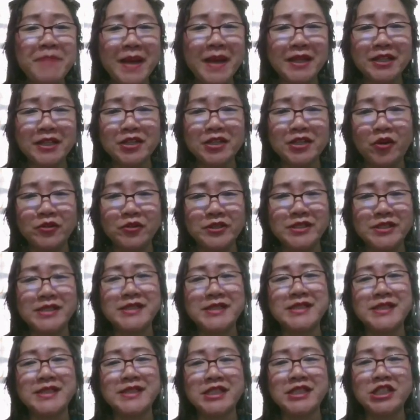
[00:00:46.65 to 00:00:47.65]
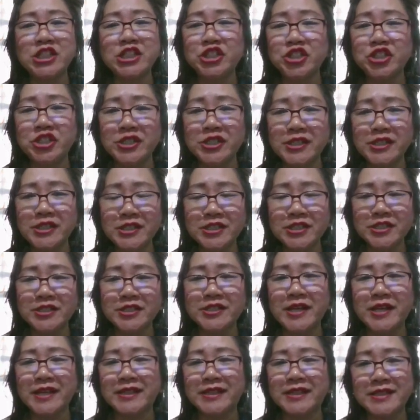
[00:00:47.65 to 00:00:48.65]
Pedagogies in Teaching
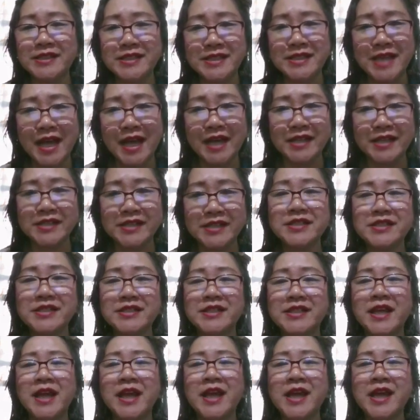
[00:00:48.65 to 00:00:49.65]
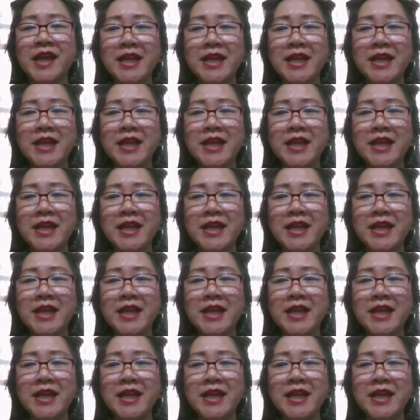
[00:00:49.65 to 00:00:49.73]
Integrated Science